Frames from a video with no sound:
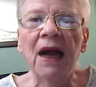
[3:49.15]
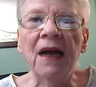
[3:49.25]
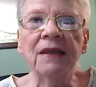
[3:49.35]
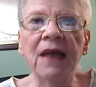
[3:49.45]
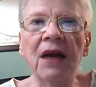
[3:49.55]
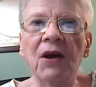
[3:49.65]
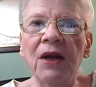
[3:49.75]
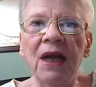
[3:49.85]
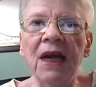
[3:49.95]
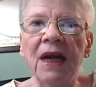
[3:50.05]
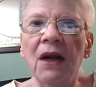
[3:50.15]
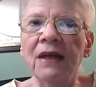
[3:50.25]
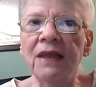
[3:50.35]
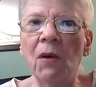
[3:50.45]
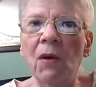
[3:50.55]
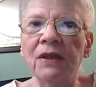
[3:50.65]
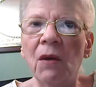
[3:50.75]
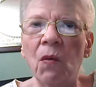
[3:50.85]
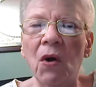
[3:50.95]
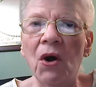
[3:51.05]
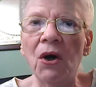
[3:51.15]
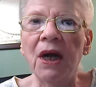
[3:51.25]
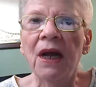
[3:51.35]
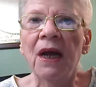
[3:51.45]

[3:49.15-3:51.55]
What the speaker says: as they are getting less hours at work,